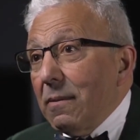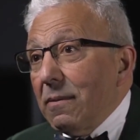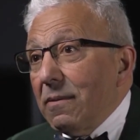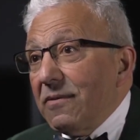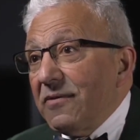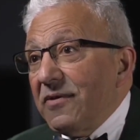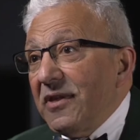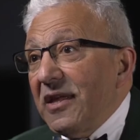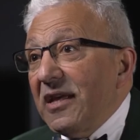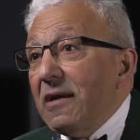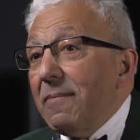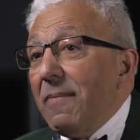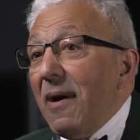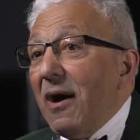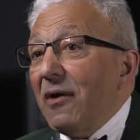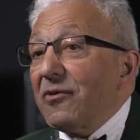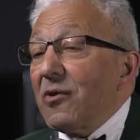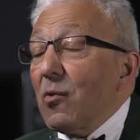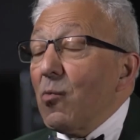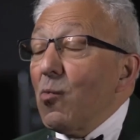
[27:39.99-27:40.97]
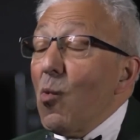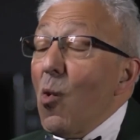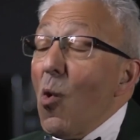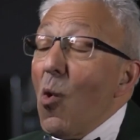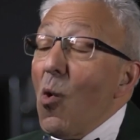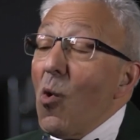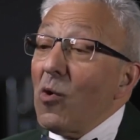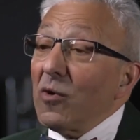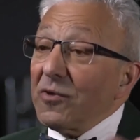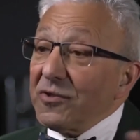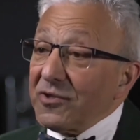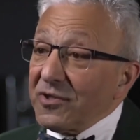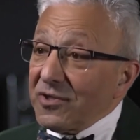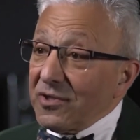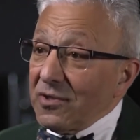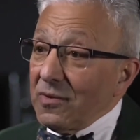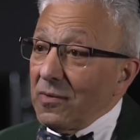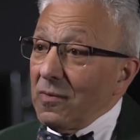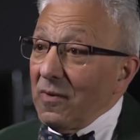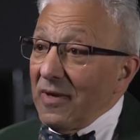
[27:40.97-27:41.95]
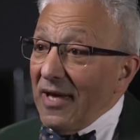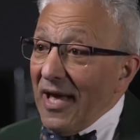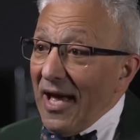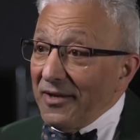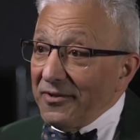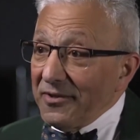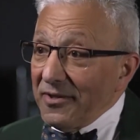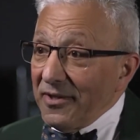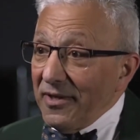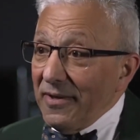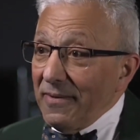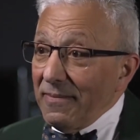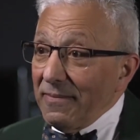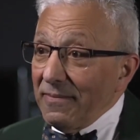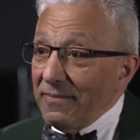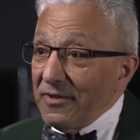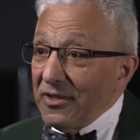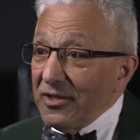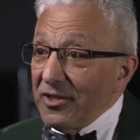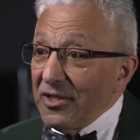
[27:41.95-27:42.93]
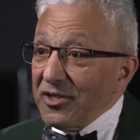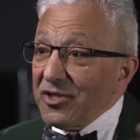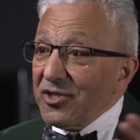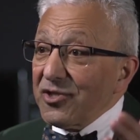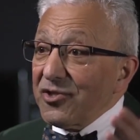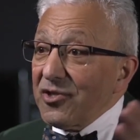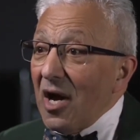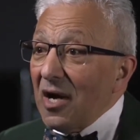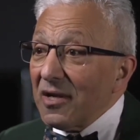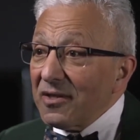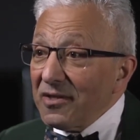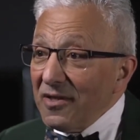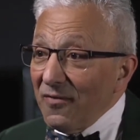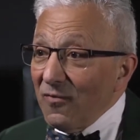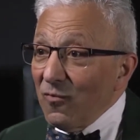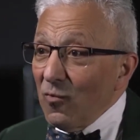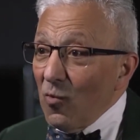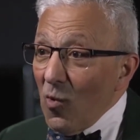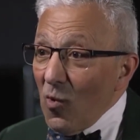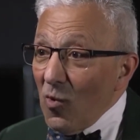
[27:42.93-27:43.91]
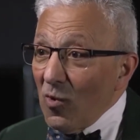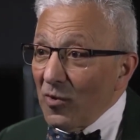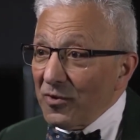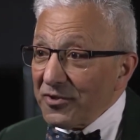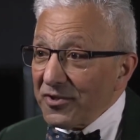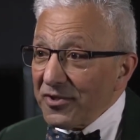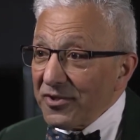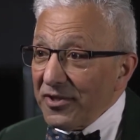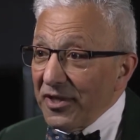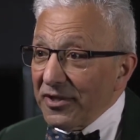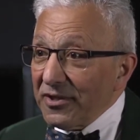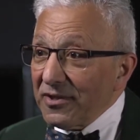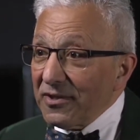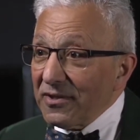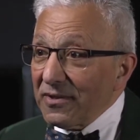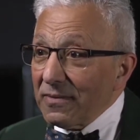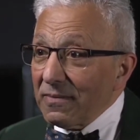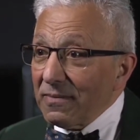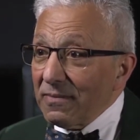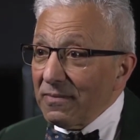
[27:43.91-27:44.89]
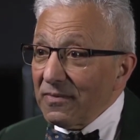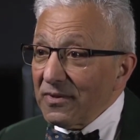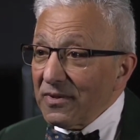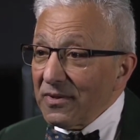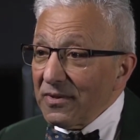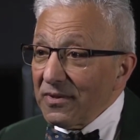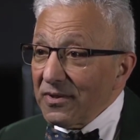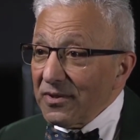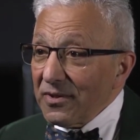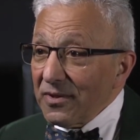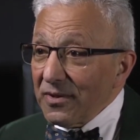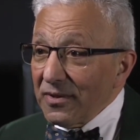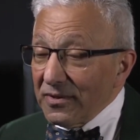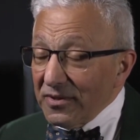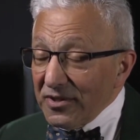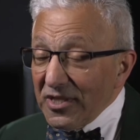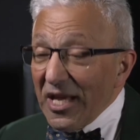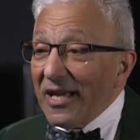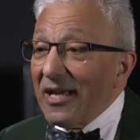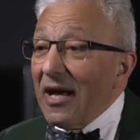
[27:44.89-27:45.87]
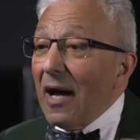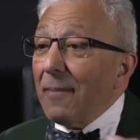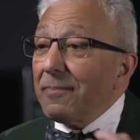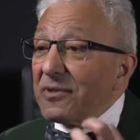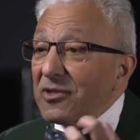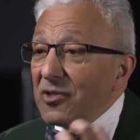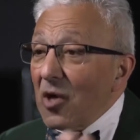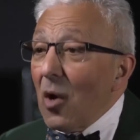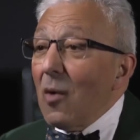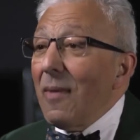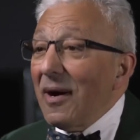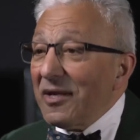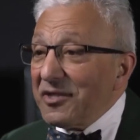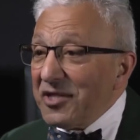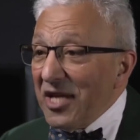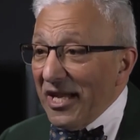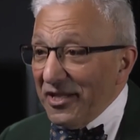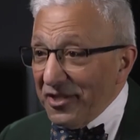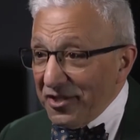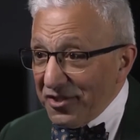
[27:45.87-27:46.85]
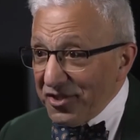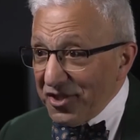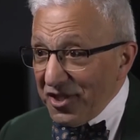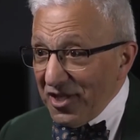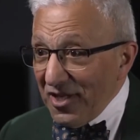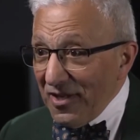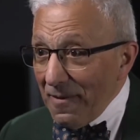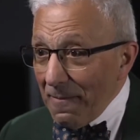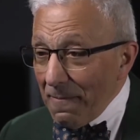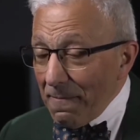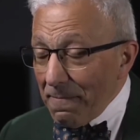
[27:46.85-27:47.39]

Think about the wars we enter, the destructive wars that take up so much energy.